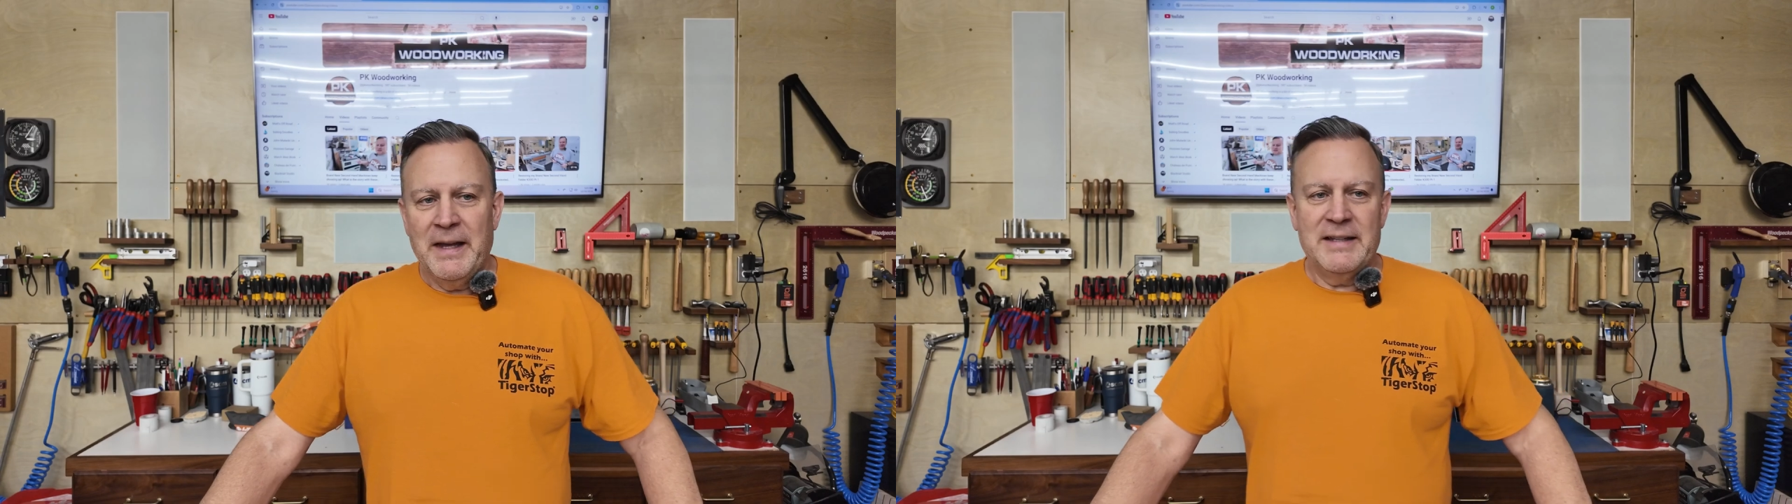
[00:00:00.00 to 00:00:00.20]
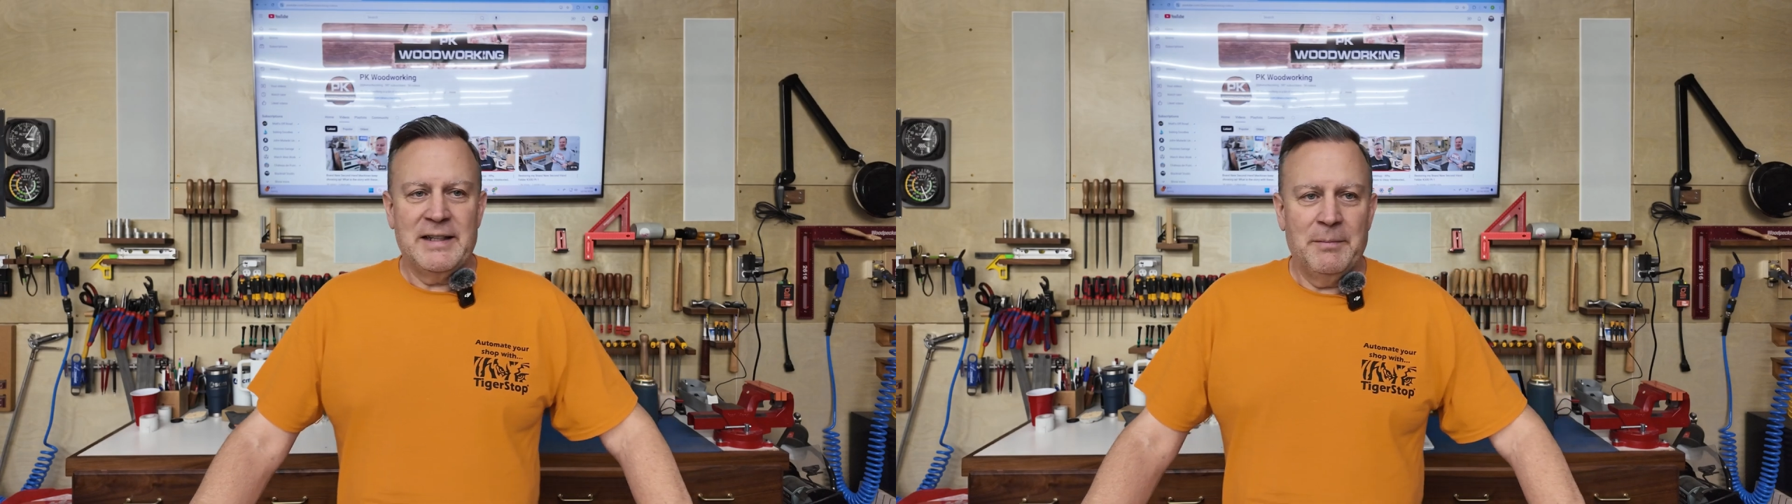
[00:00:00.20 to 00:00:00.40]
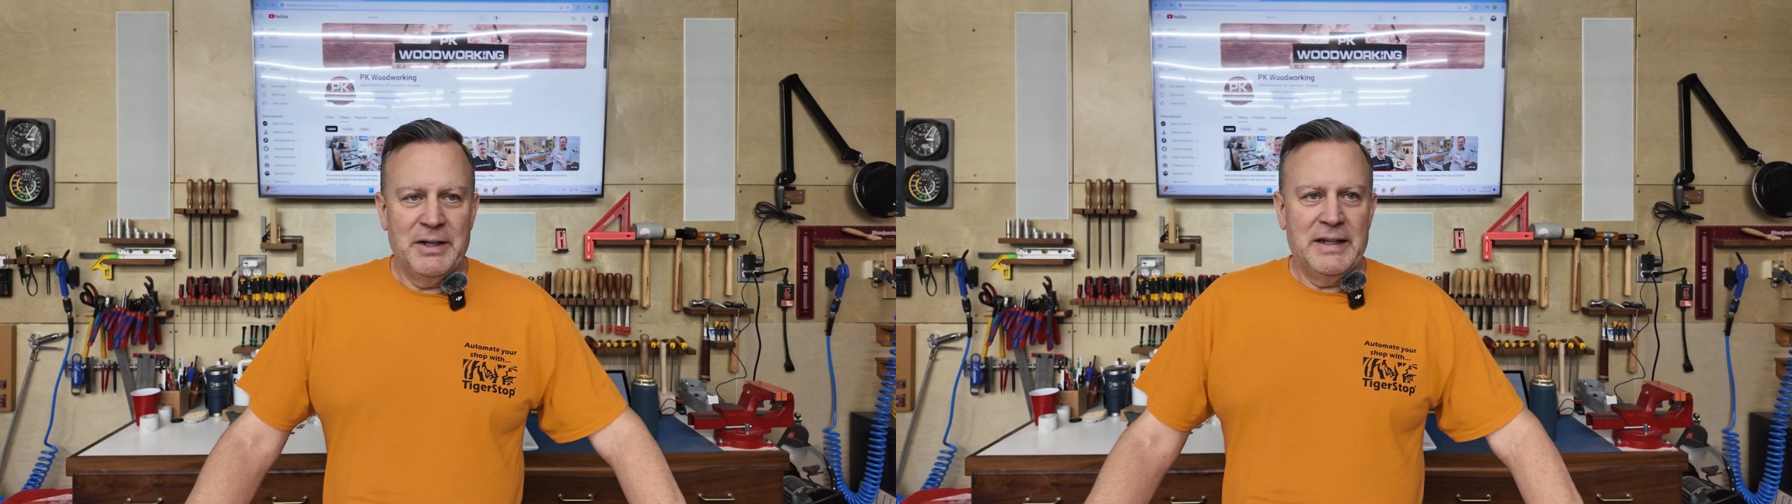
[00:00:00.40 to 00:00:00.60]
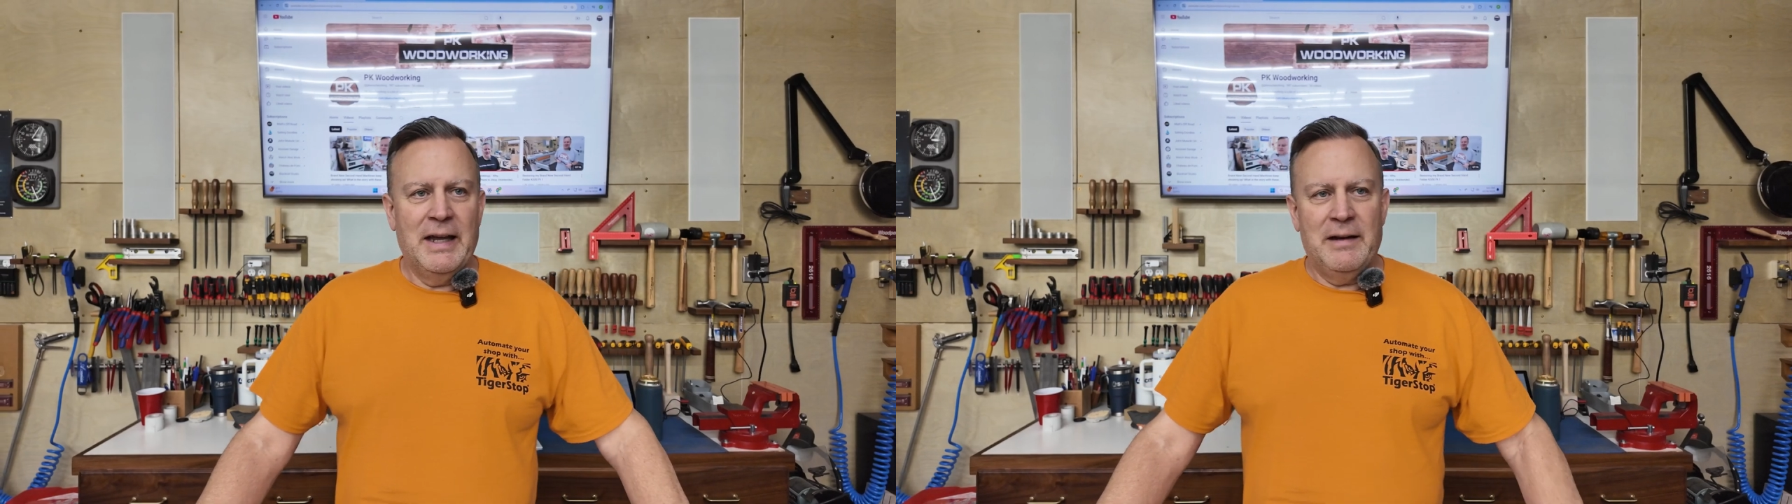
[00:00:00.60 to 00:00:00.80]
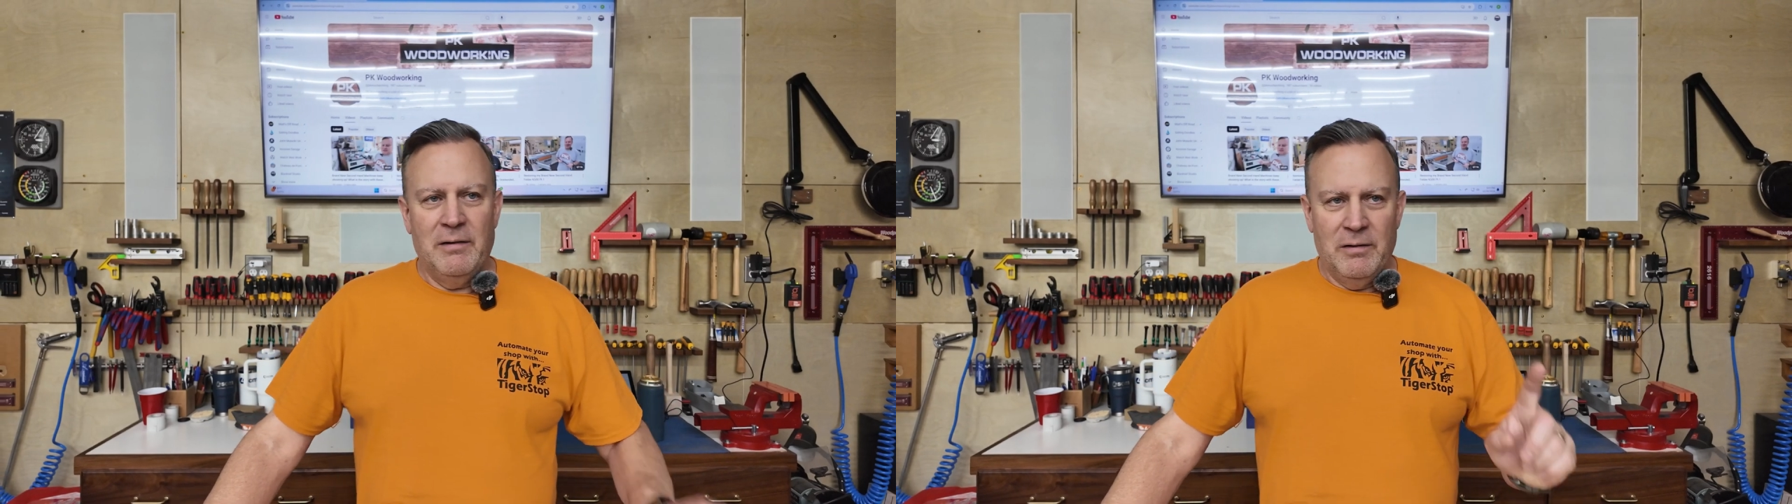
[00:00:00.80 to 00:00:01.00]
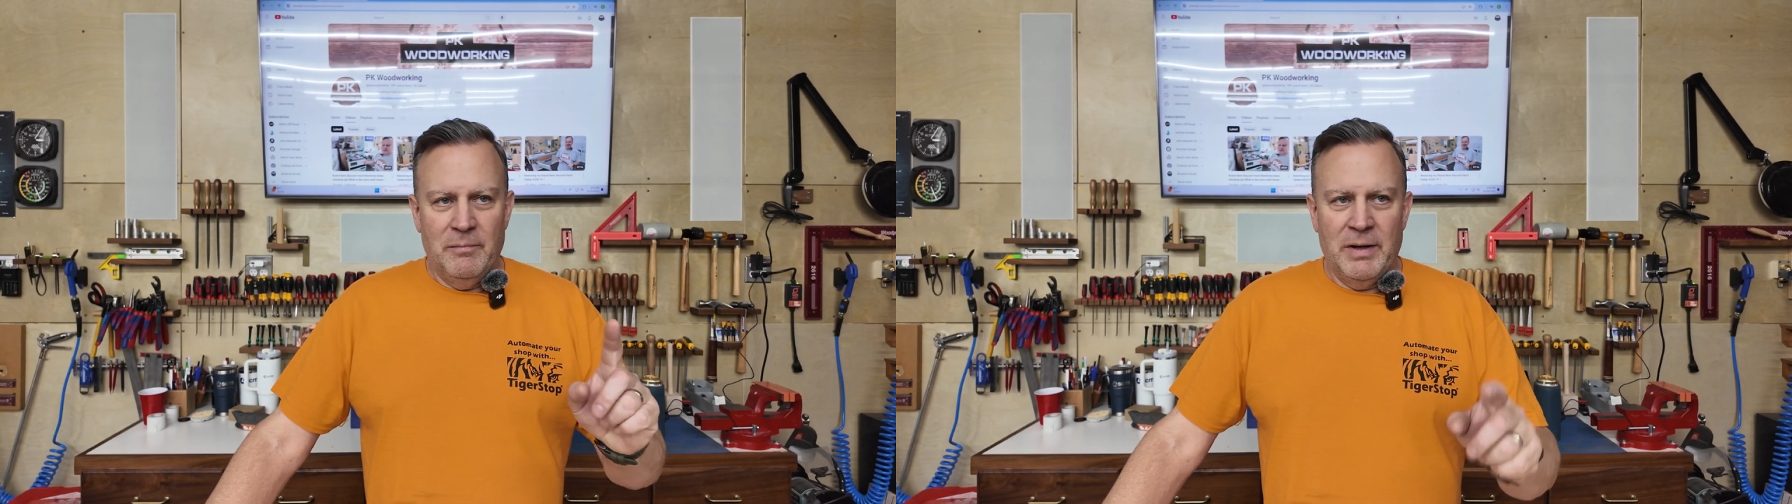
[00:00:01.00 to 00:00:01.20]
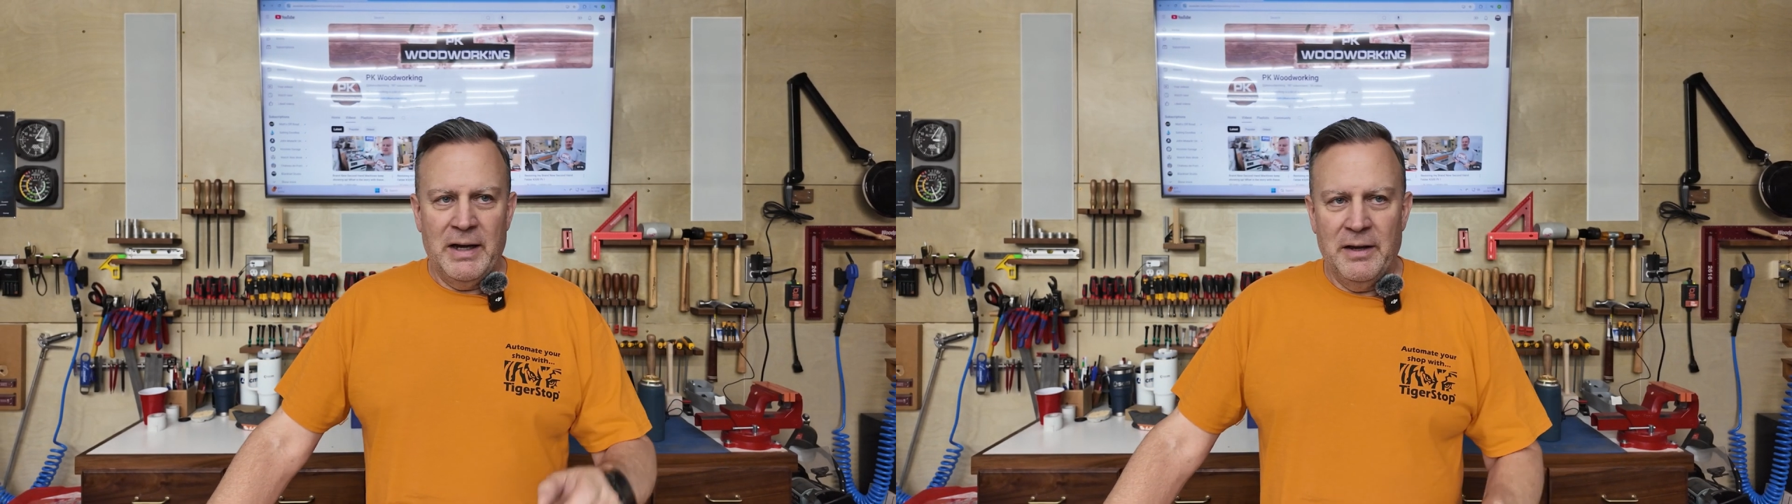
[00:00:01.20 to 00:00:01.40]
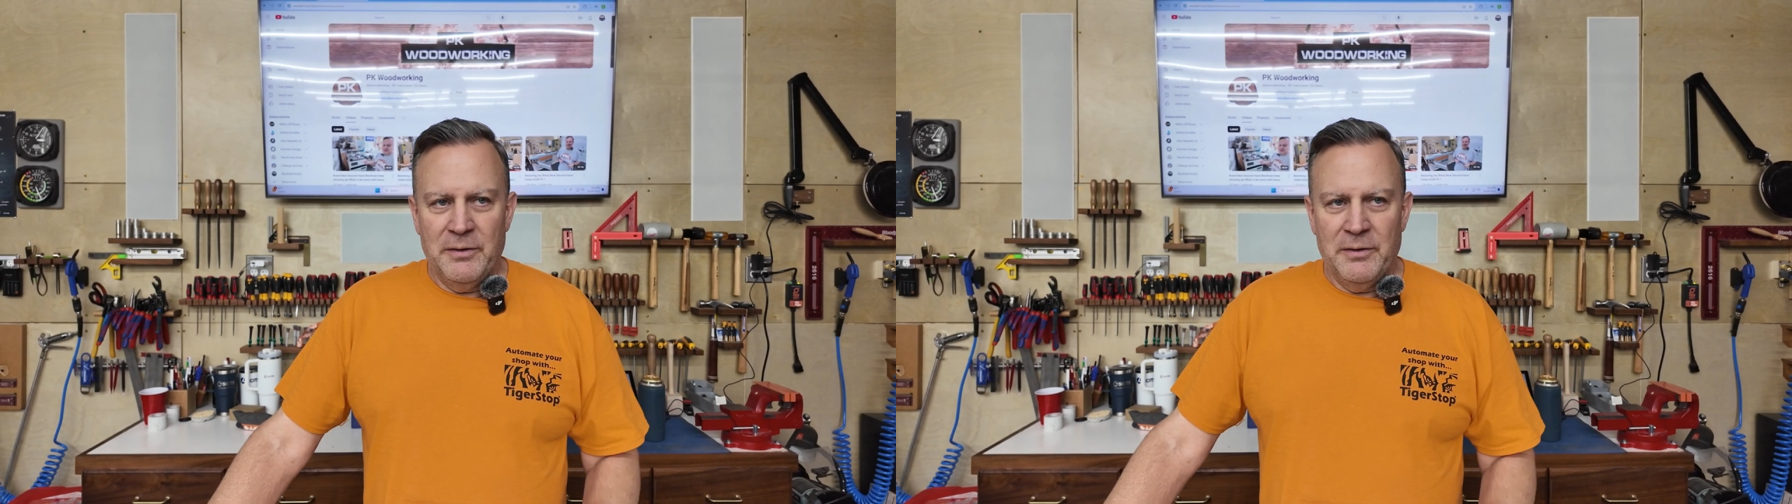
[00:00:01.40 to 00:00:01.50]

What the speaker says: is I'm going to get my